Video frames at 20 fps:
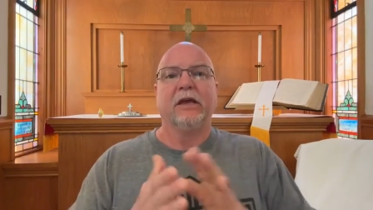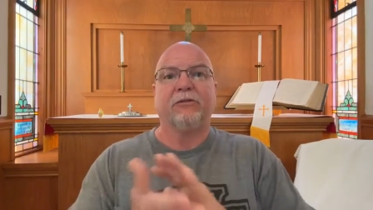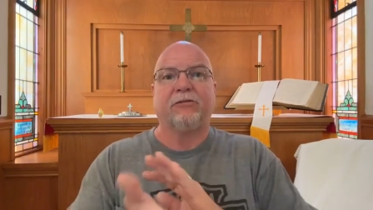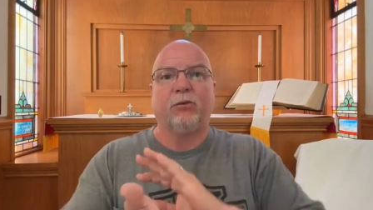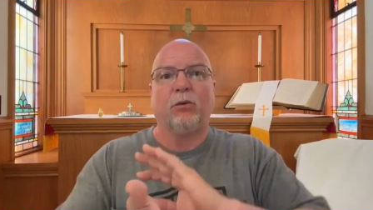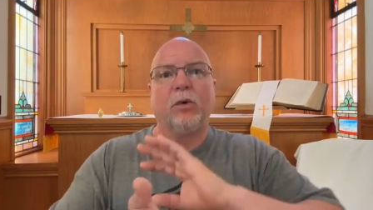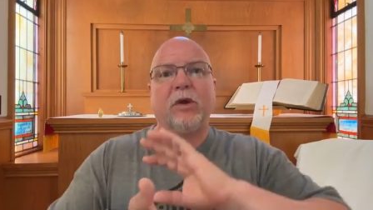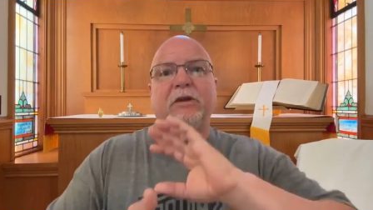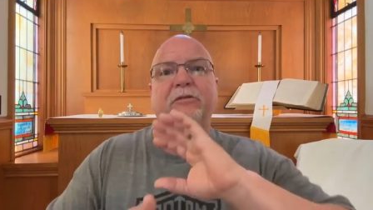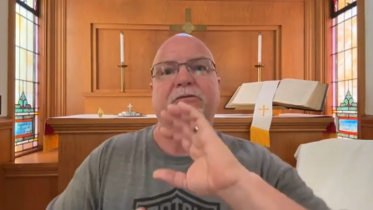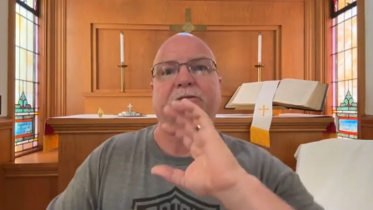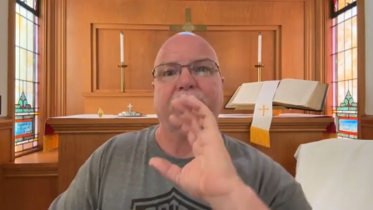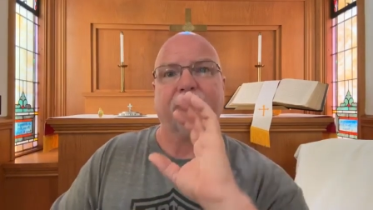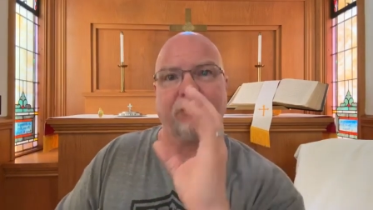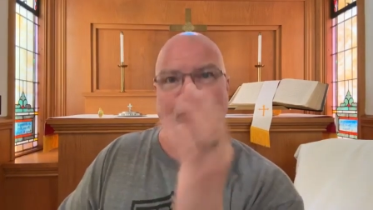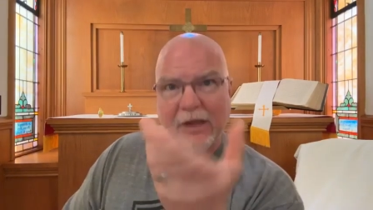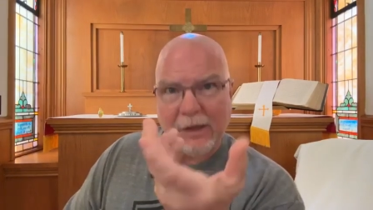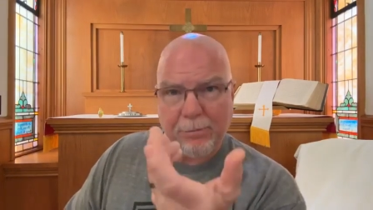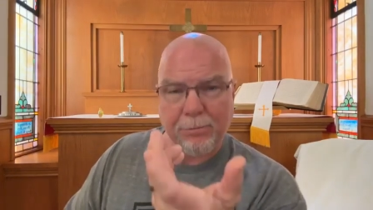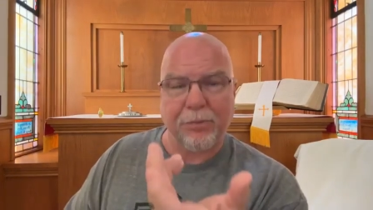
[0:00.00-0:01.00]
If we
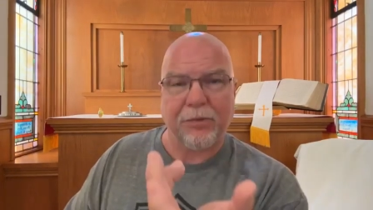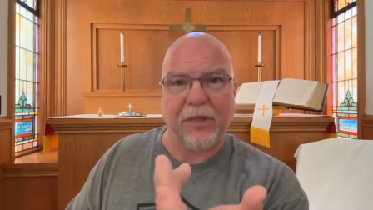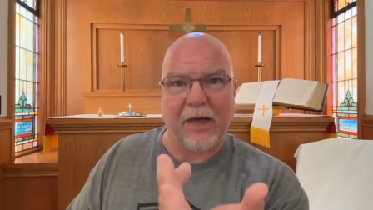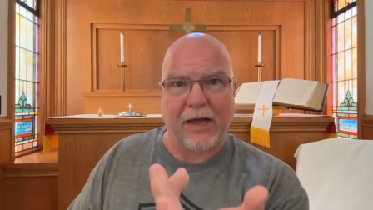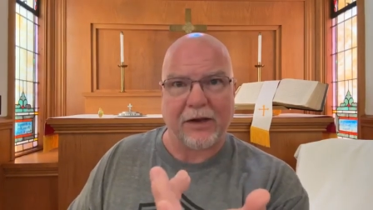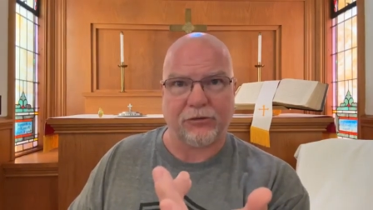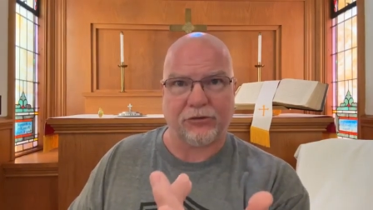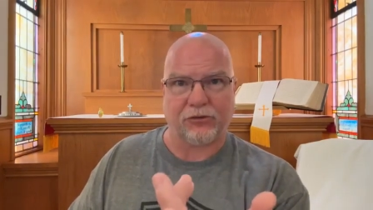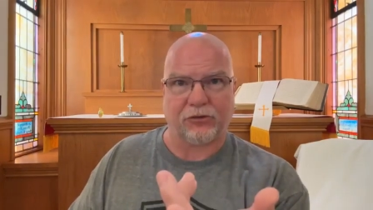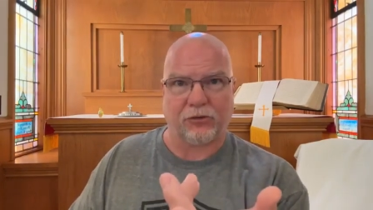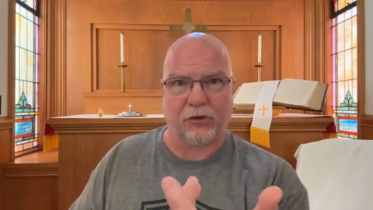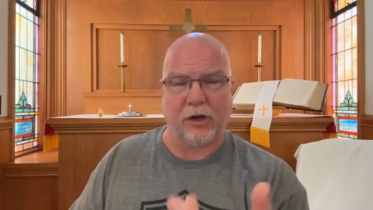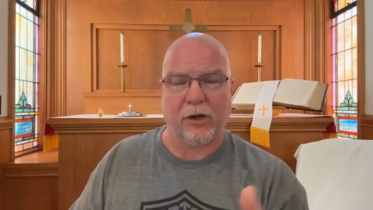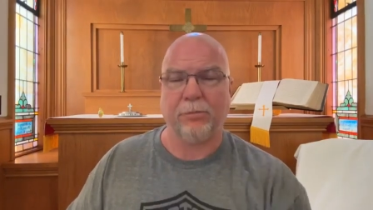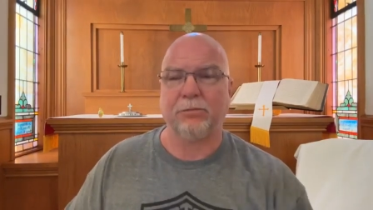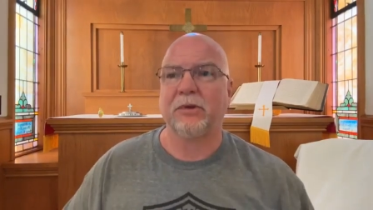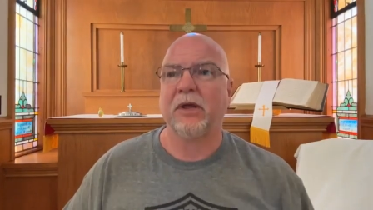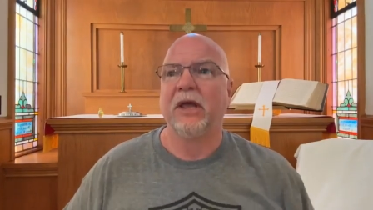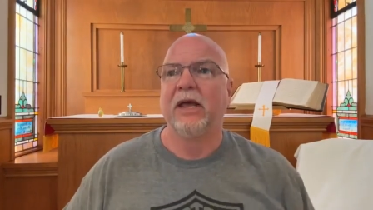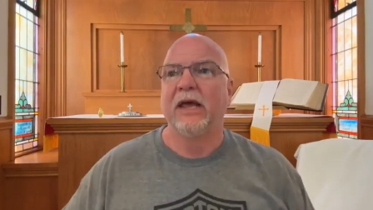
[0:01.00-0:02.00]
flip that
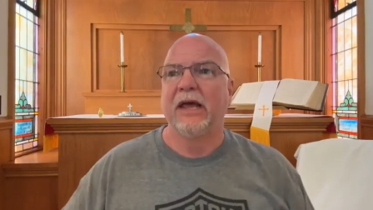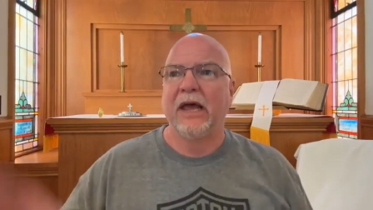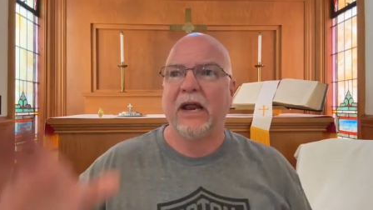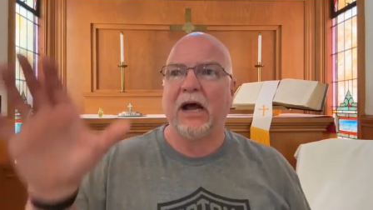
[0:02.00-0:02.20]
script